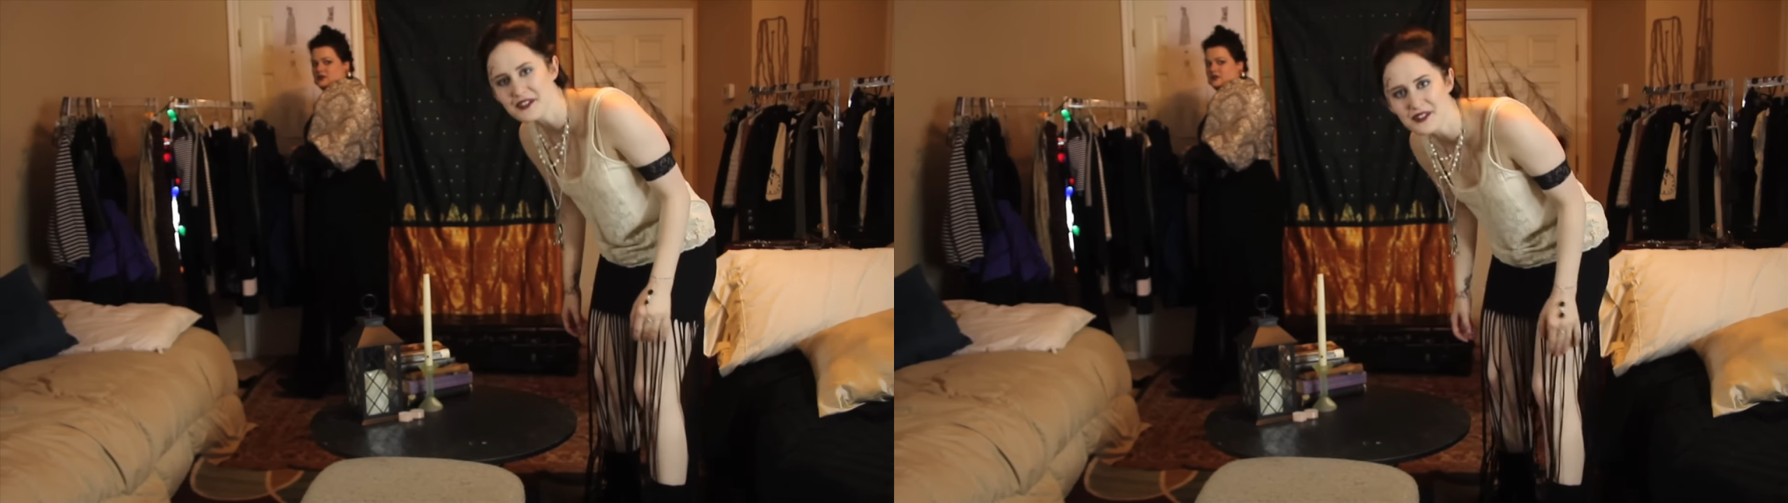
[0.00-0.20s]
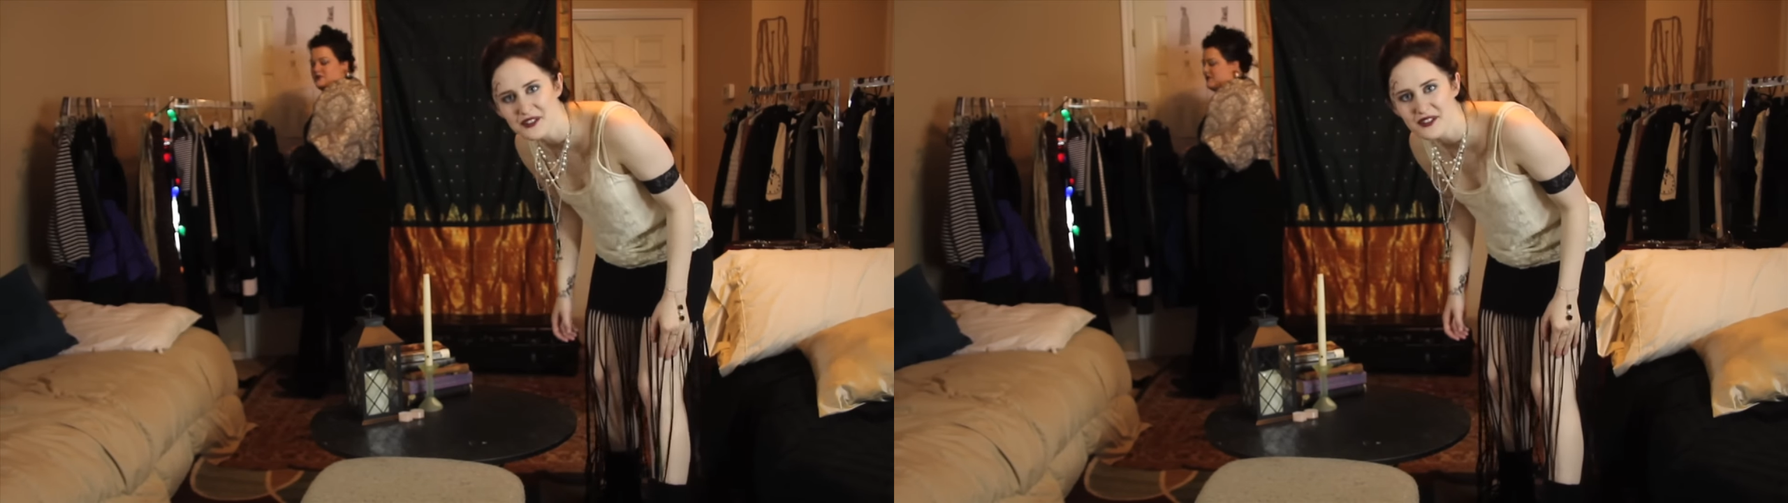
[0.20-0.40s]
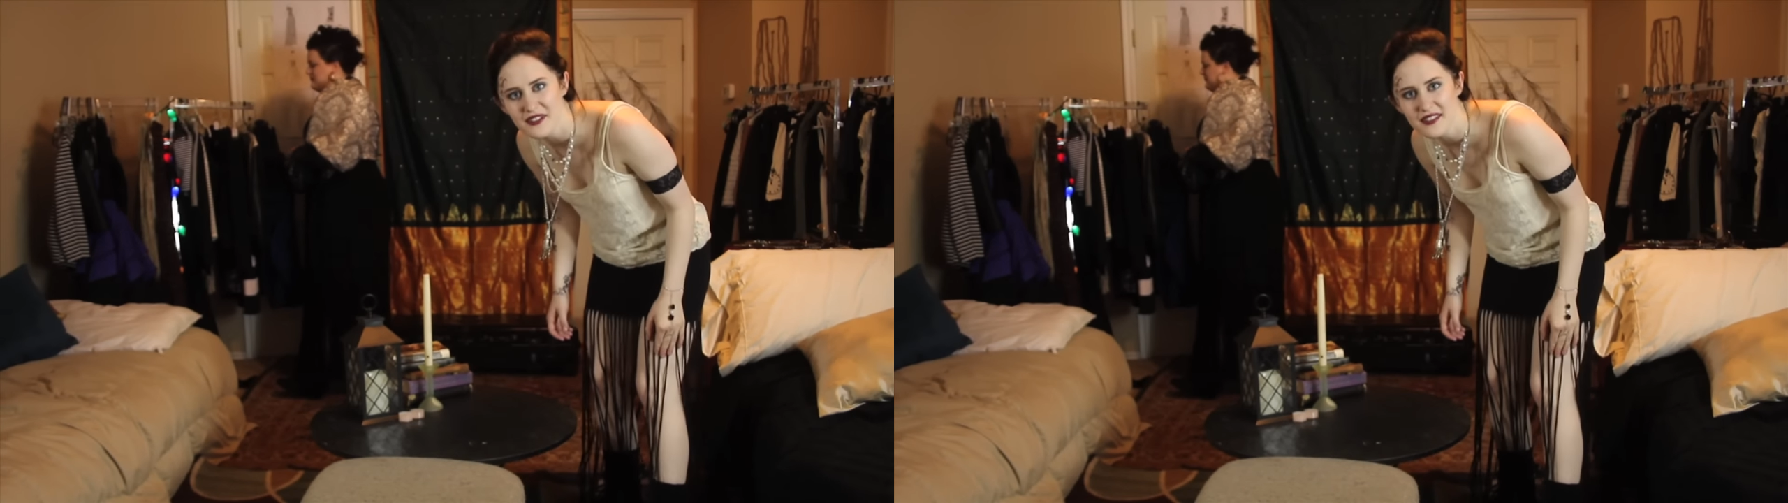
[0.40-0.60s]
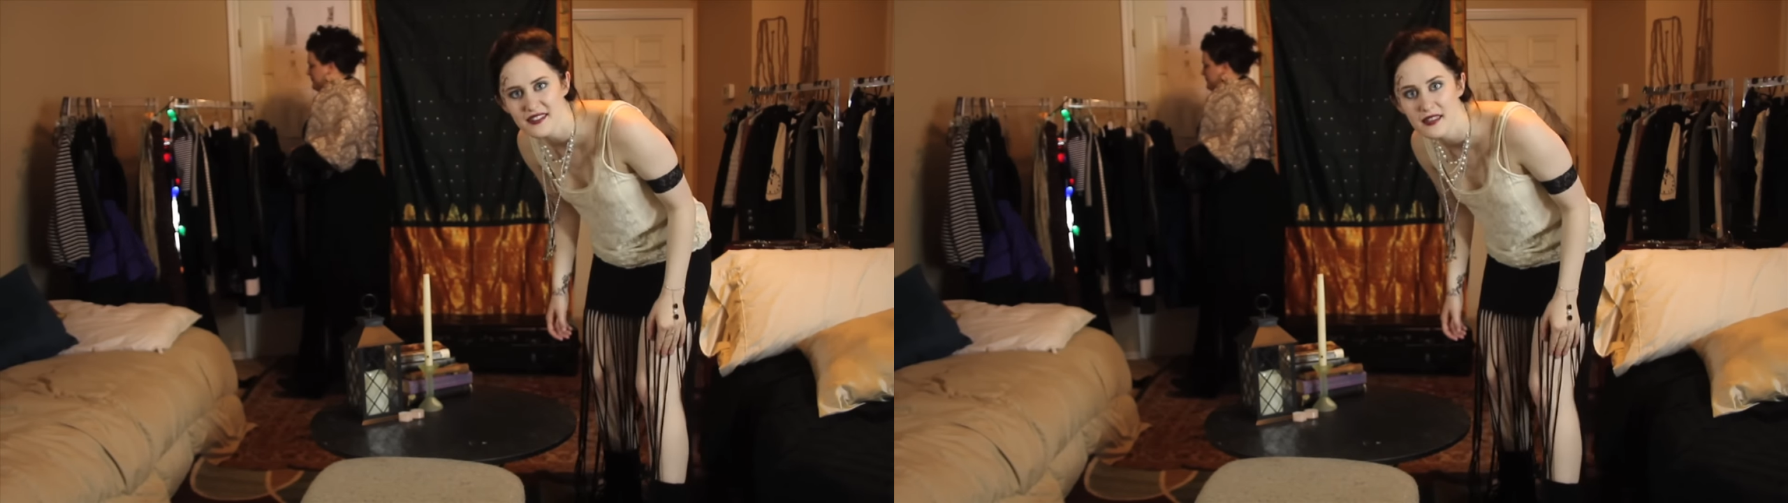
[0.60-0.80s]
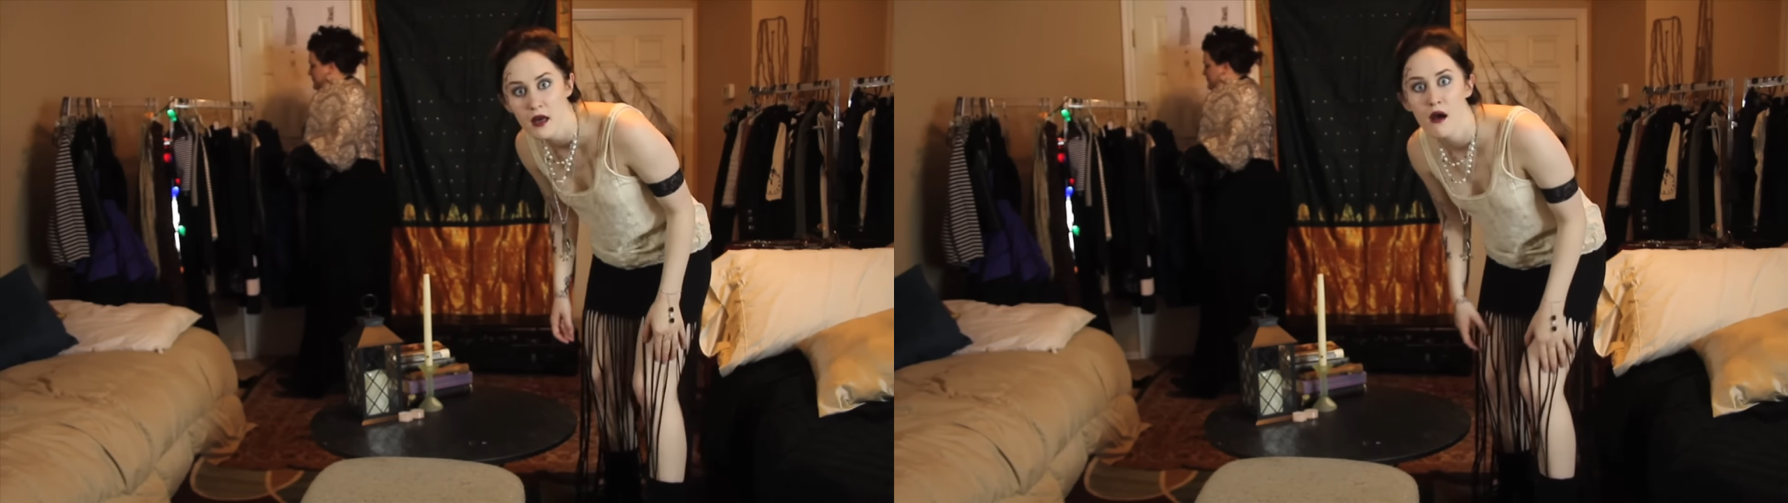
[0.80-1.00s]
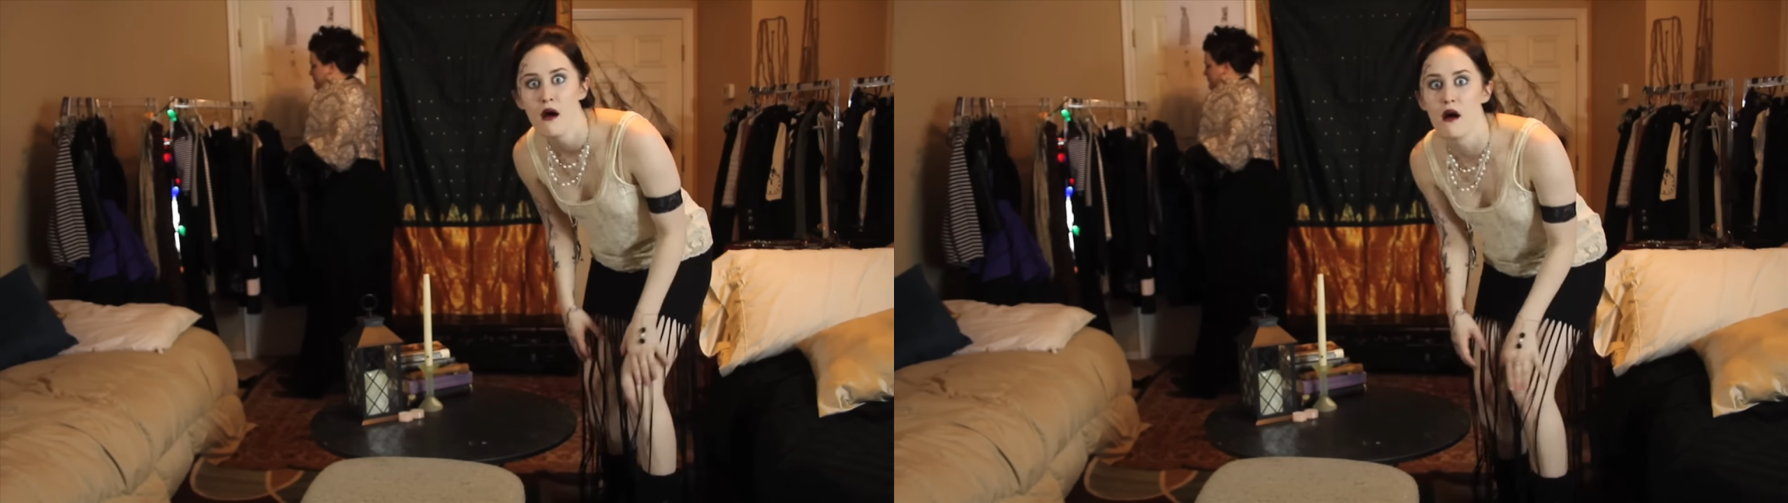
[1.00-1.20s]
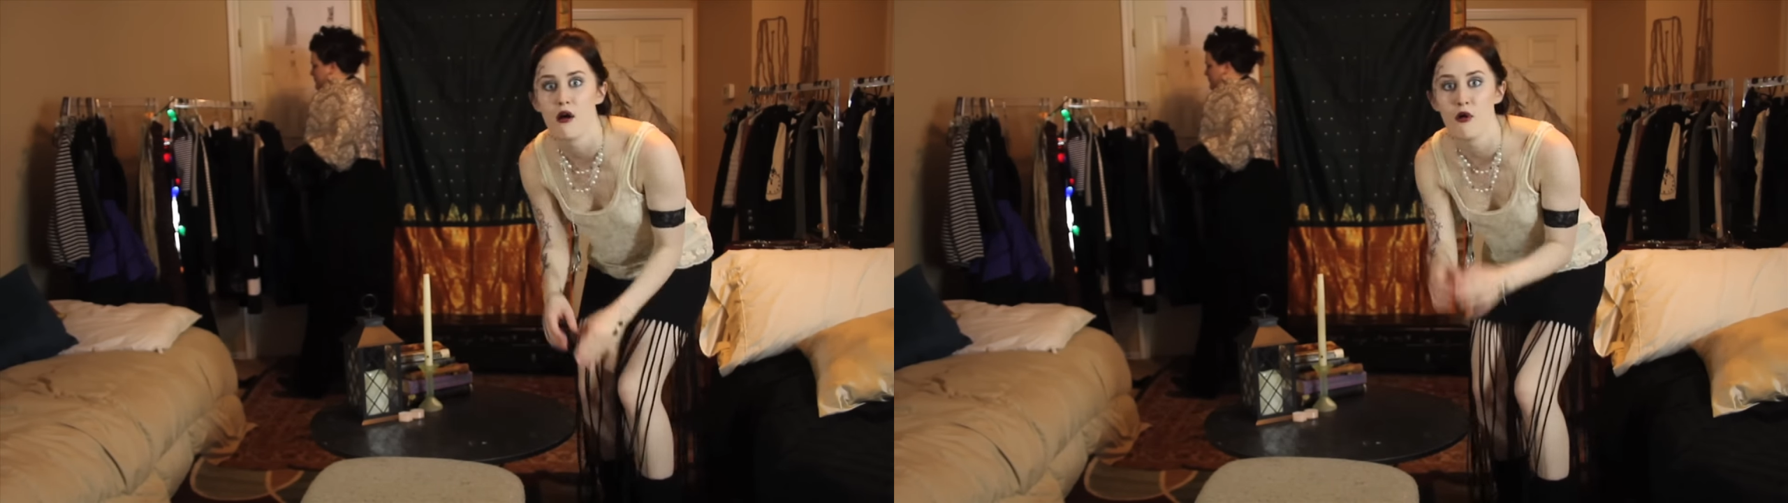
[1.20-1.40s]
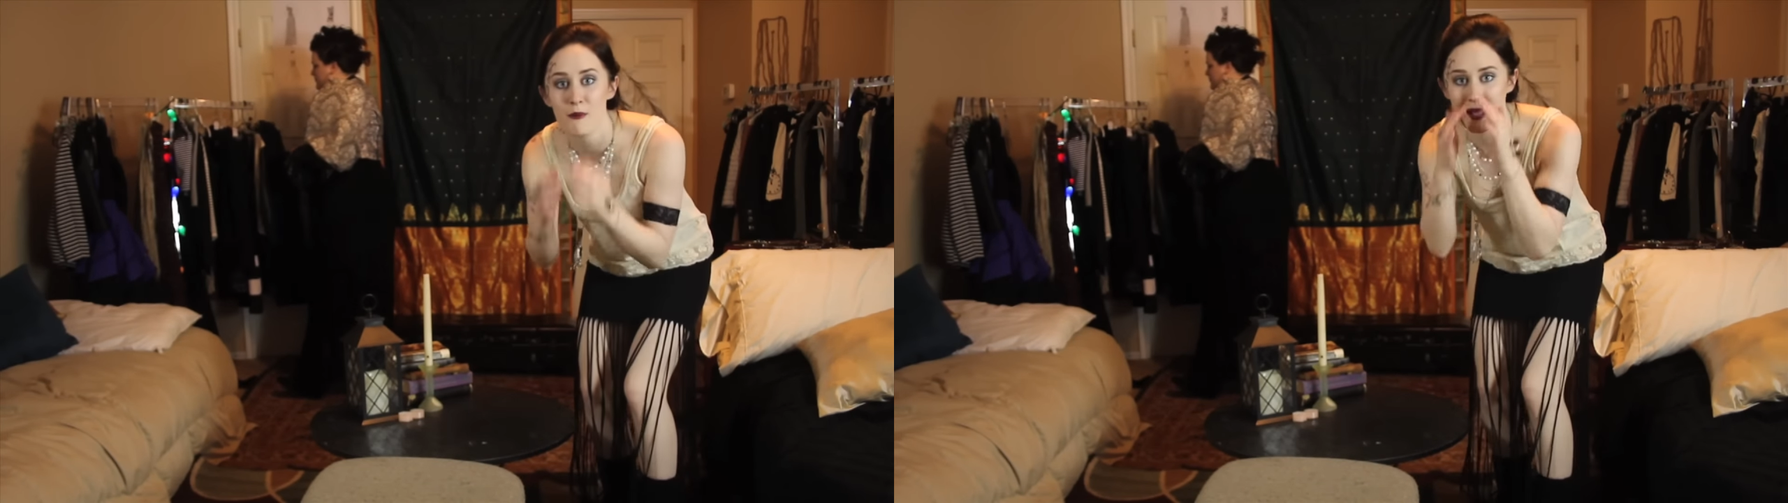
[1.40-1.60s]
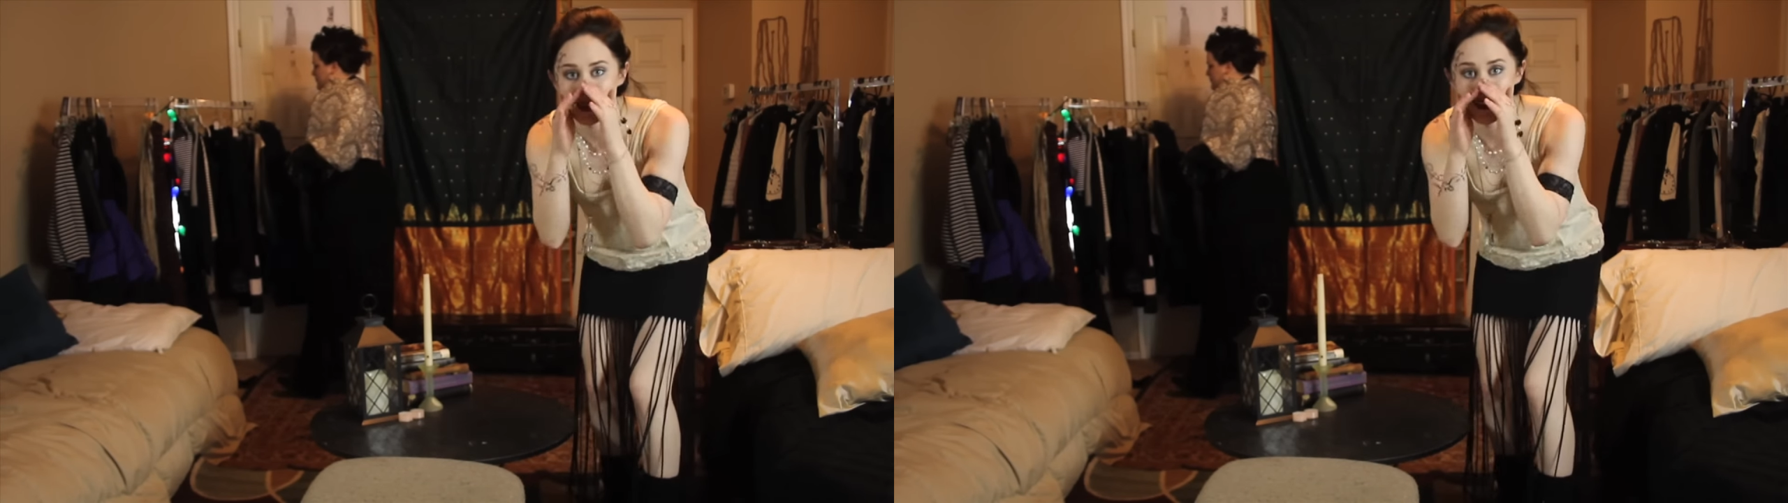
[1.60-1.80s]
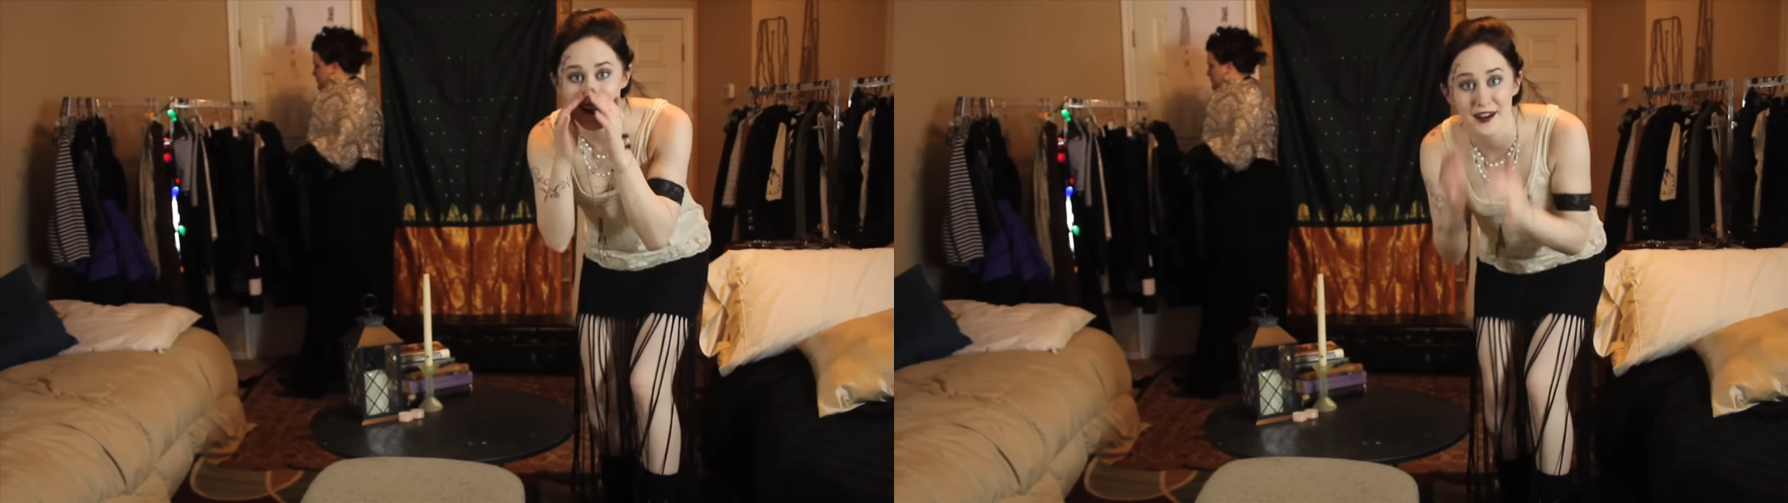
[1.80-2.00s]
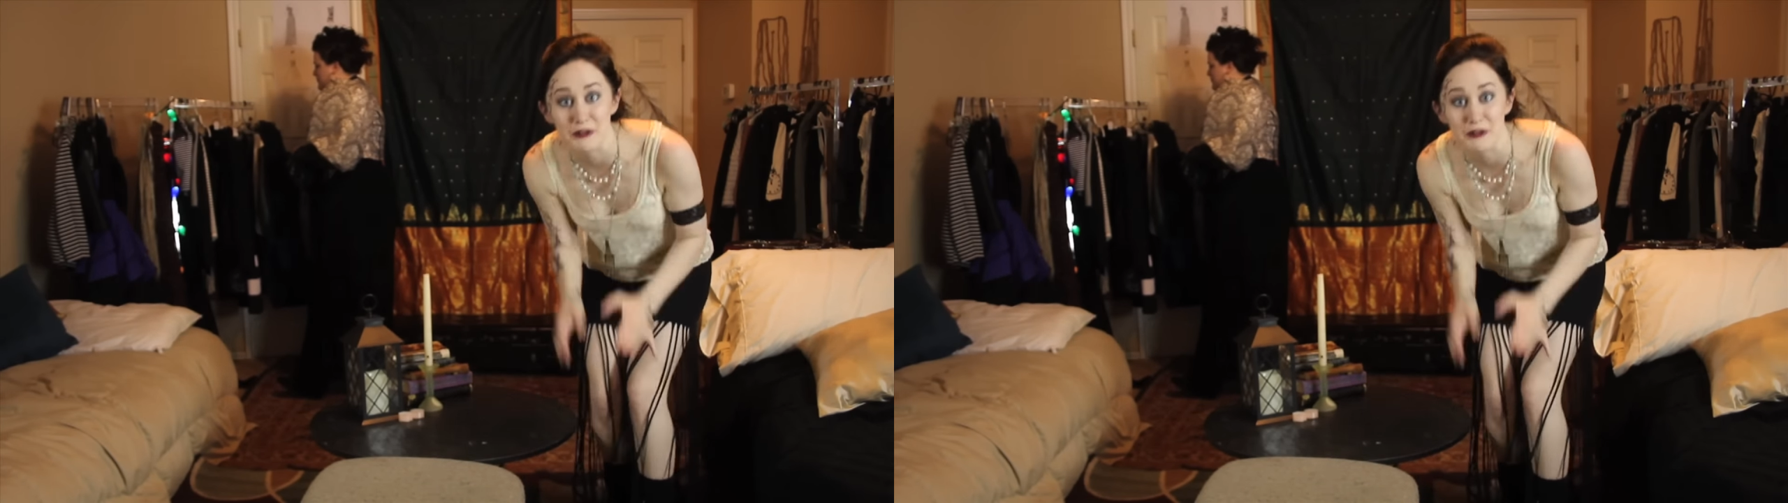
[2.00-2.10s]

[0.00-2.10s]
you? Oh my God,